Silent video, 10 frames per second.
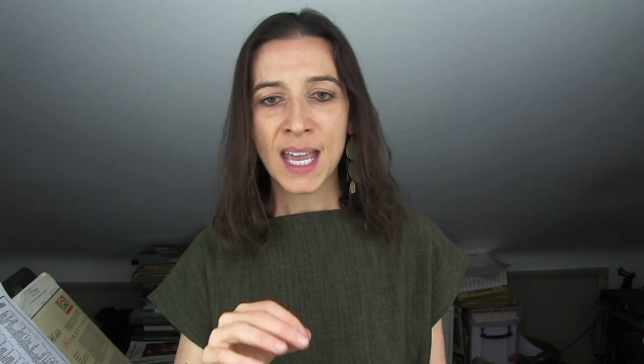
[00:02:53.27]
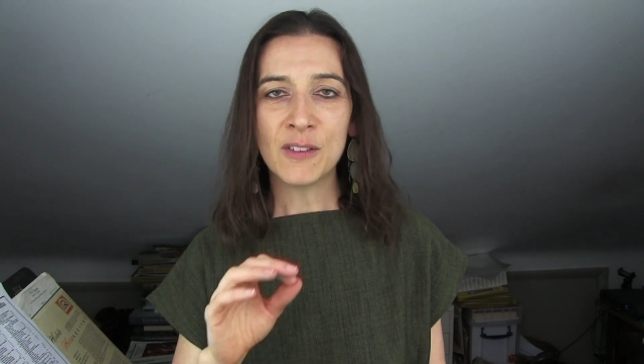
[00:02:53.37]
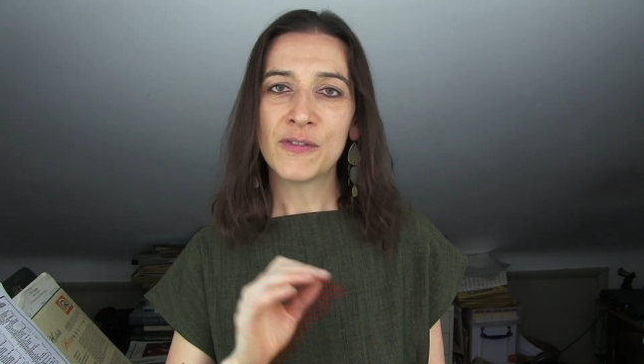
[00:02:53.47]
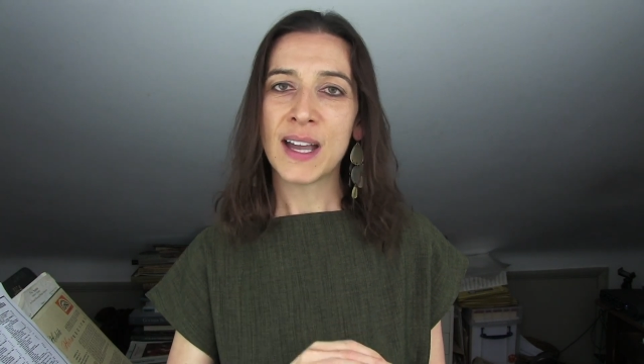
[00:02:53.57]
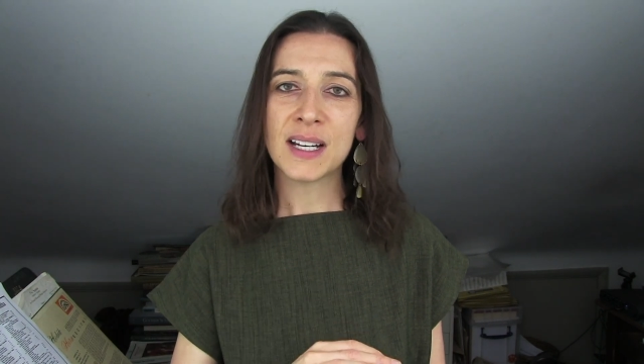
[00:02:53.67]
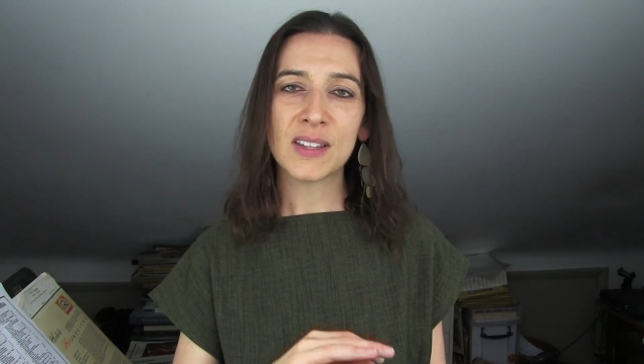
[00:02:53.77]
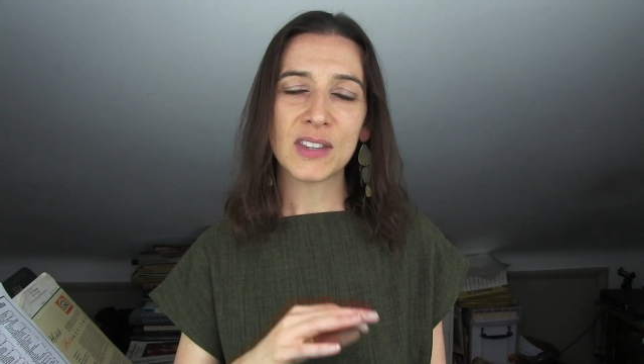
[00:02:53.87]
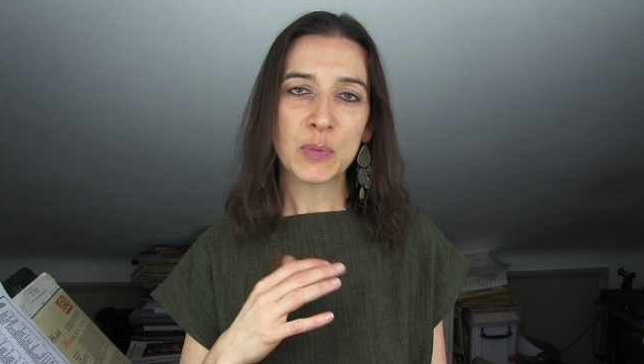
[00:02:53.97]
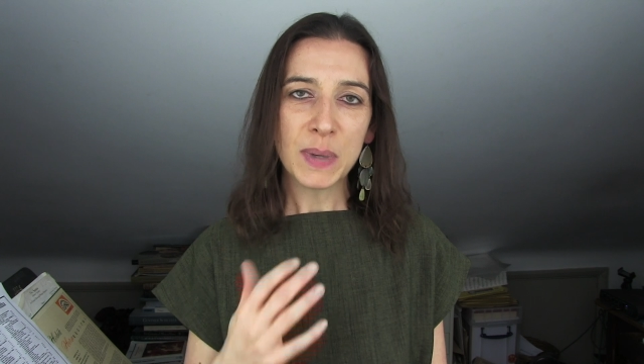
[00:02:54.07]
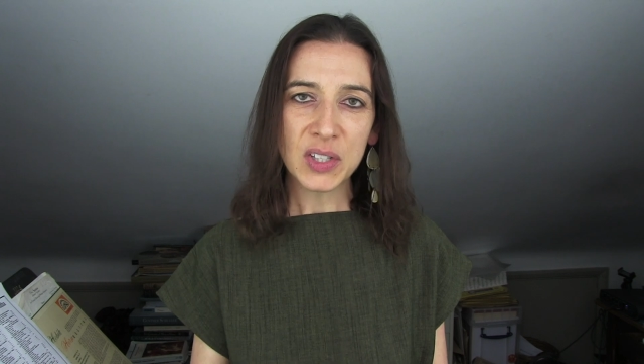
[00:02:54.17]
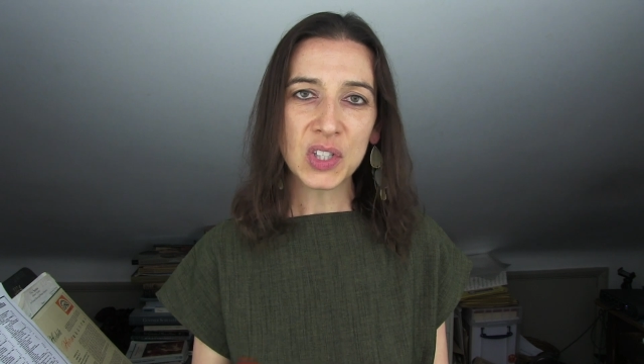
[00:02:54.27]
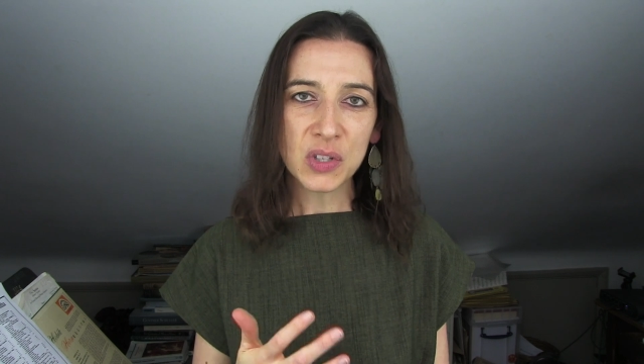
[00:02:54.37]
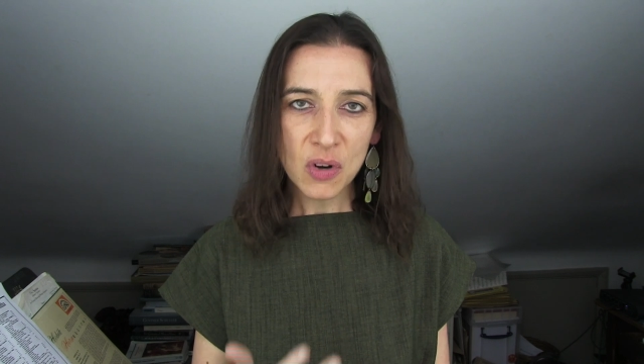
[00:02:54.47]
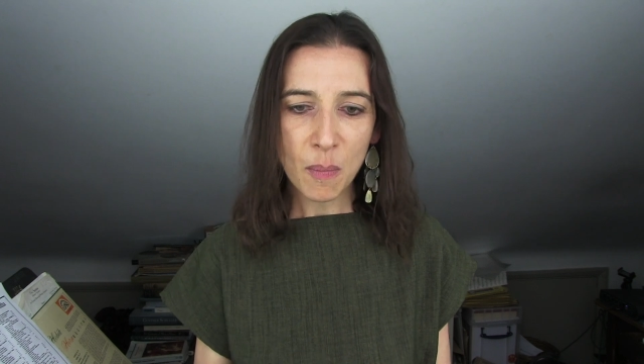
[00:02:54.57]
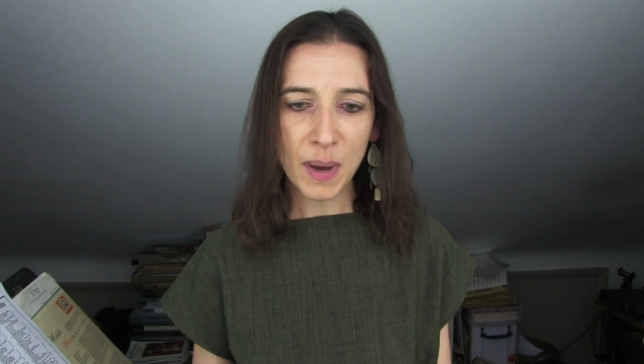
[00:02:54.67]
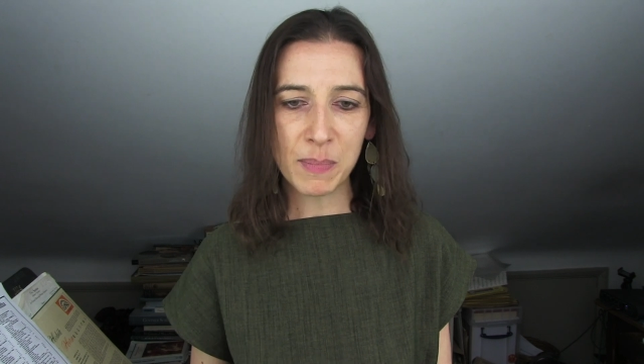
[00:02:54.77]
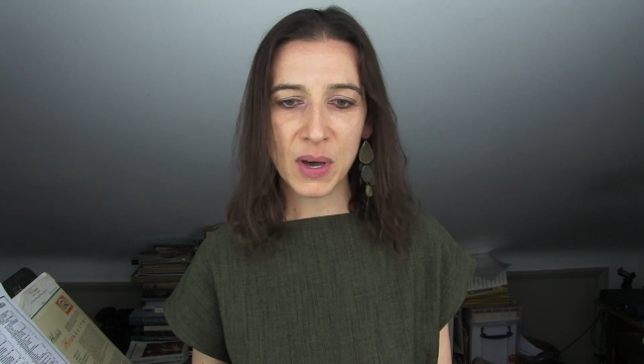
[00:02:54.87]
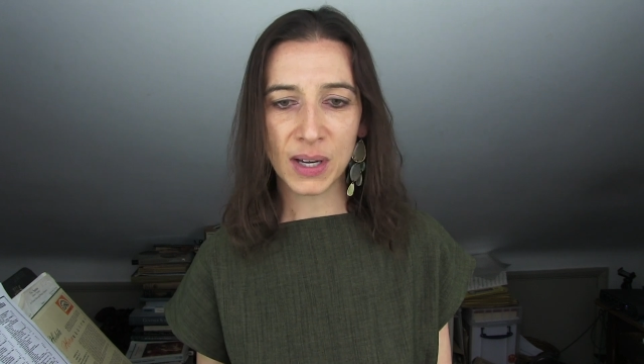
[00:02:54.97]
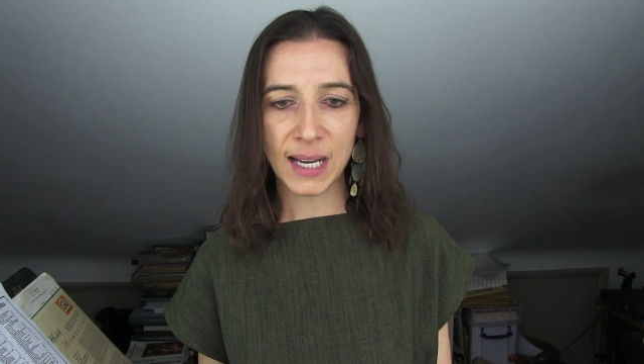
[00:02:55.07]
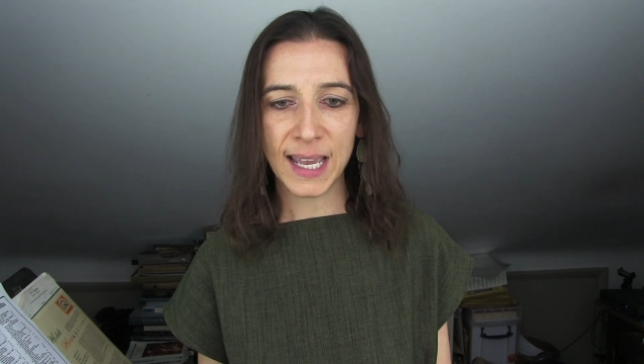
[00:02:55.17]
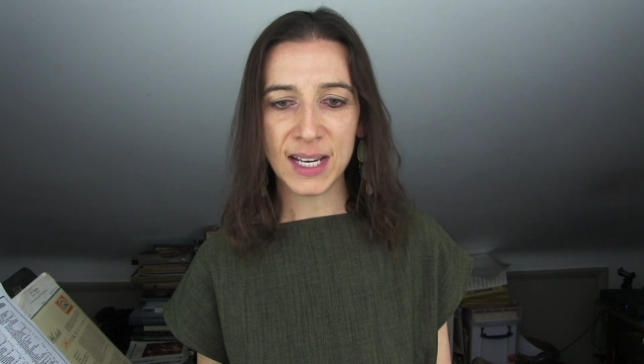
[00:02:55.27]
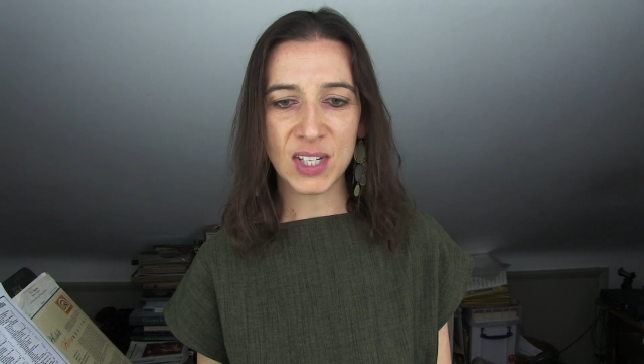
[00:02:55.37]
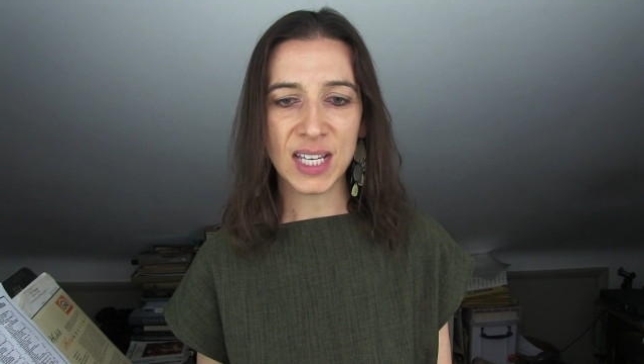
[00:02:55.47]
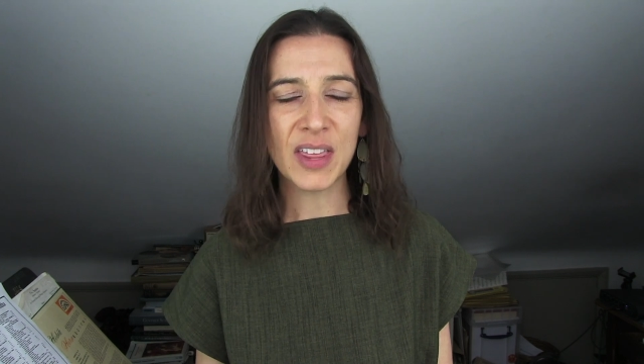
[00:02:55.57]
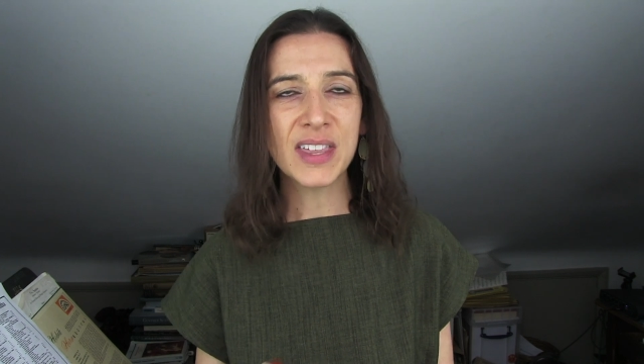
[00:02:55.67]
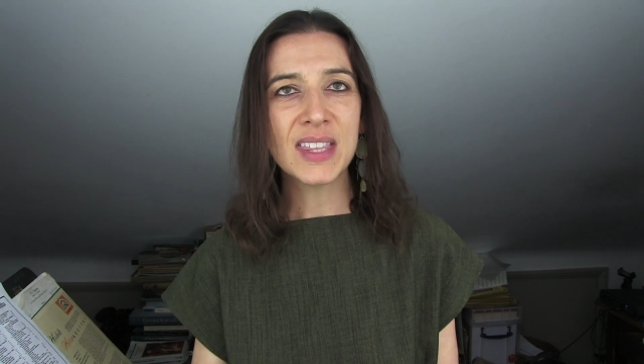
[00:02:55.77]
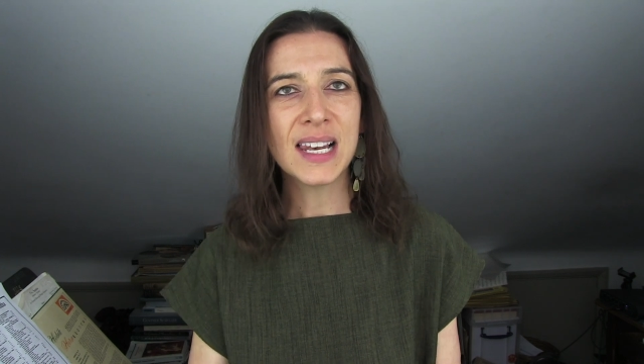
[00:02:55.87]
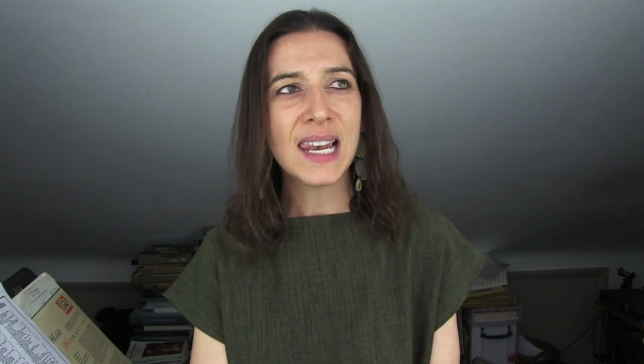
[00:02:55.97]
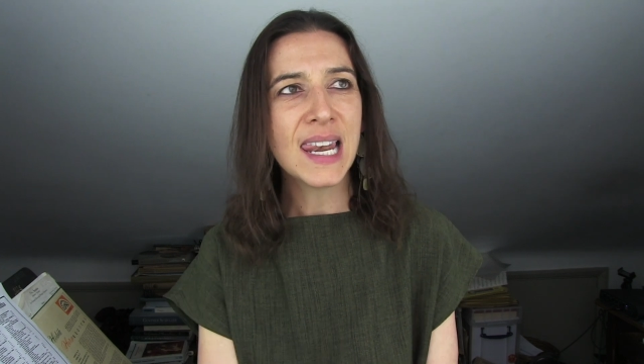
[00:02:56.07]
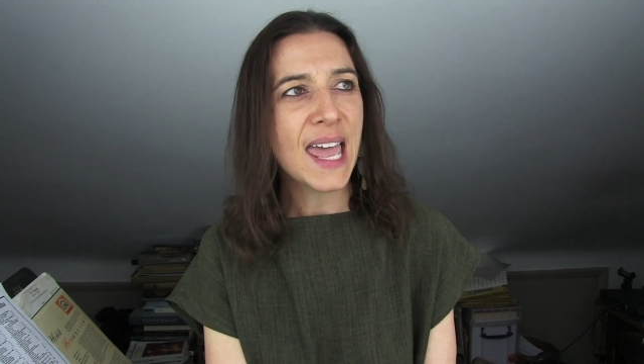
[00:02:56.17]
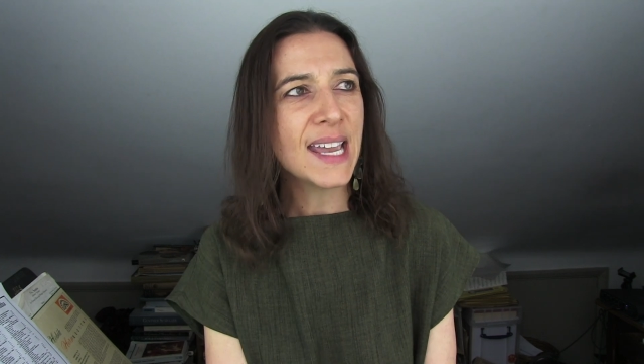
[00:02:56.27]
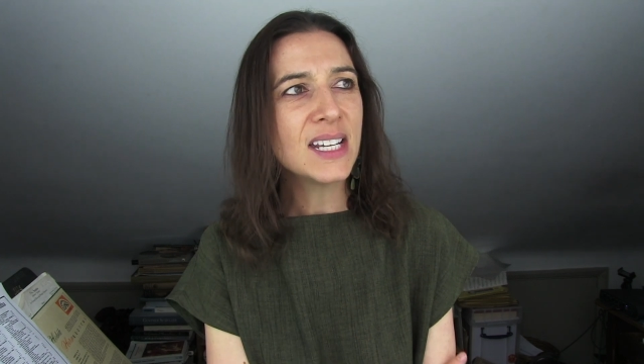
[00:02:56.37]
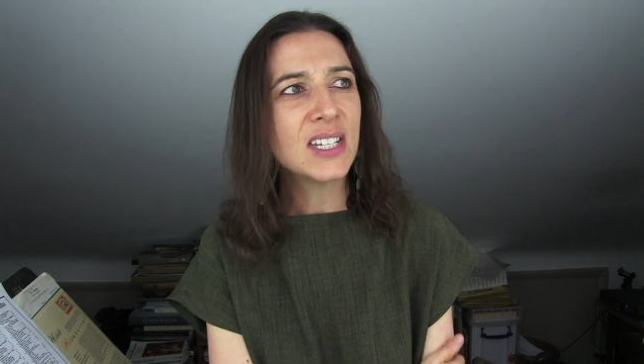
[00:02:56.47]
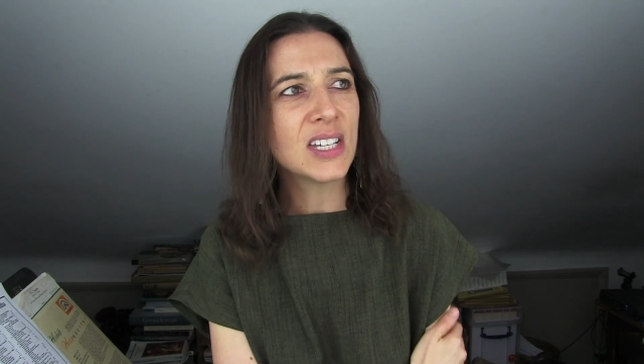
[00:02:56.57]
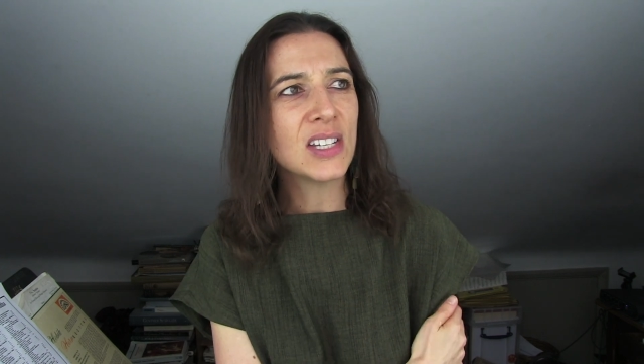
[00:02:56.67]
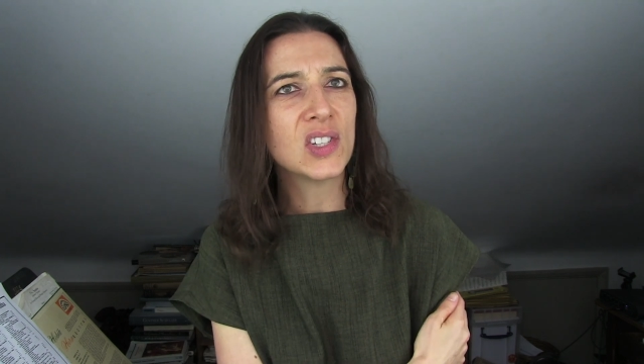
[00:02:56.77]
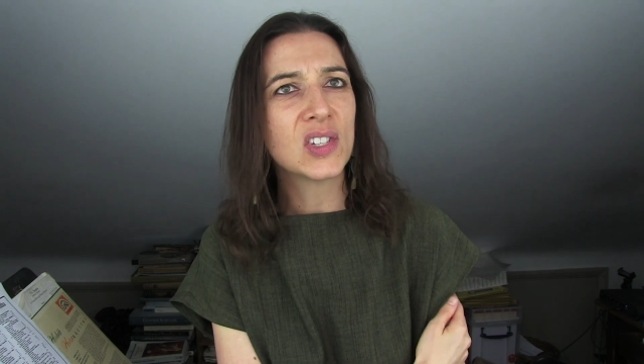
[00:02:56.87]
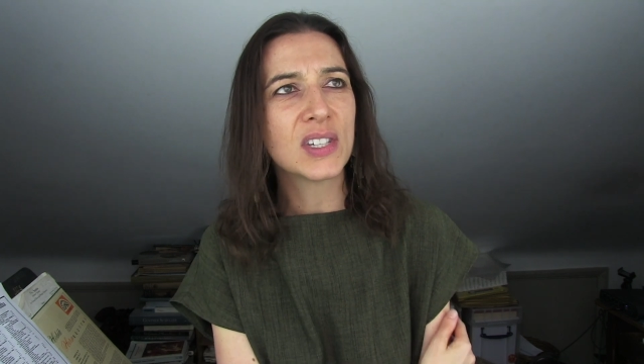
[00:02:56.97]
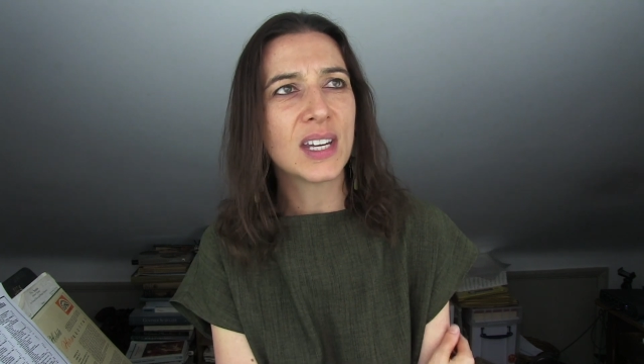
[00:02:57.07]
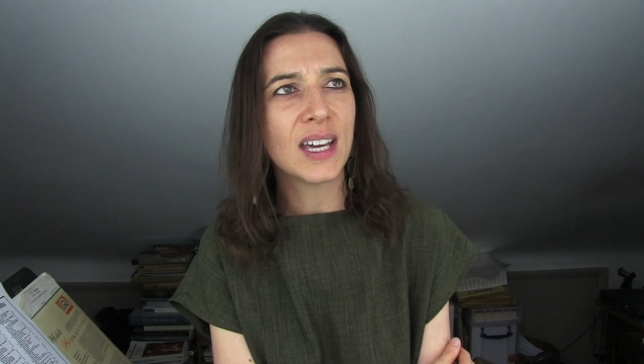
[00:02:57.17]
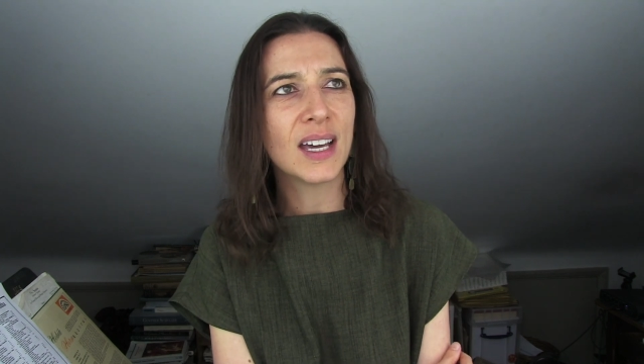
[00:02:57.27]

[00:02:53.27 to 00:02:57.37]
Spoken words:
In fact, this piece is not by Pergolesi. I think the latest